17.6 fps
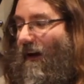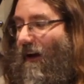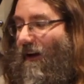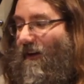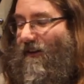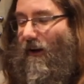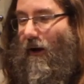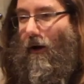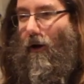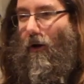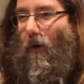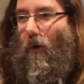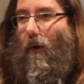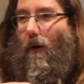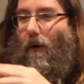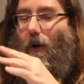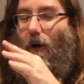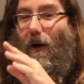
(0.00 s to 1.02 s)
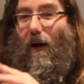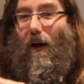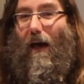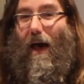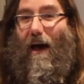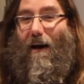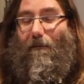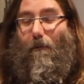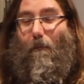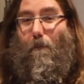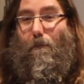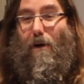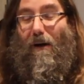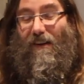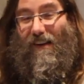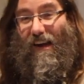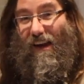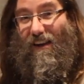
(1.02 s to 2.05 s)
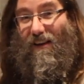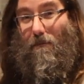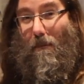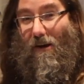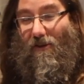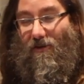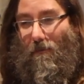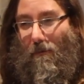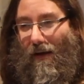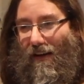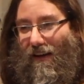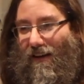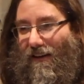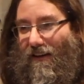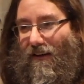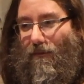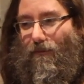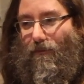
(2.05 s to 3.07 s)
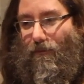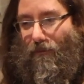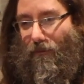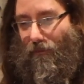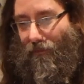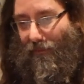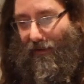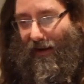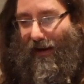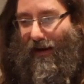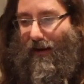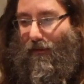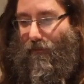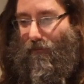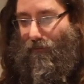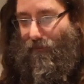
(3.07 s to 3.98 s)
So in order to have precise measurements, I